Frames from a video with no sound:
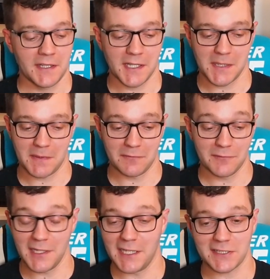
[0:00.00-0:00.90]
I'm
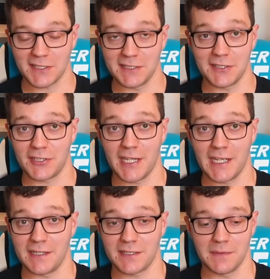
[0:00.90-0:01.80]
really excited to
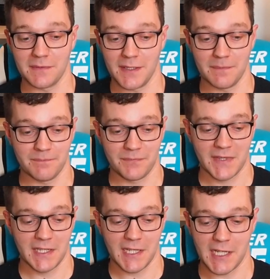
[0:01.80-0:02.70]
share some of them,
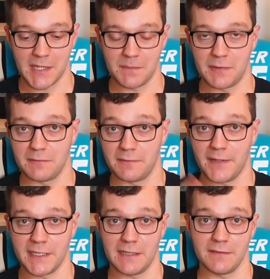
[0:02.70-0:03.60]
but we'll
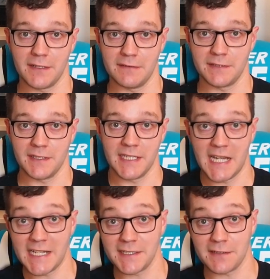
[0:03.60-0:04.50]
find out those at the
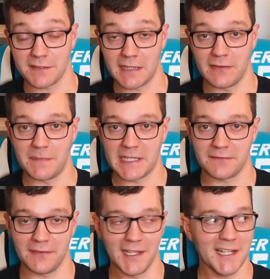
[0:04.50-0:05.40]
end. I'll save the best
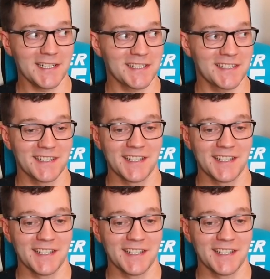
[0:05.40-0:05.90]
for last.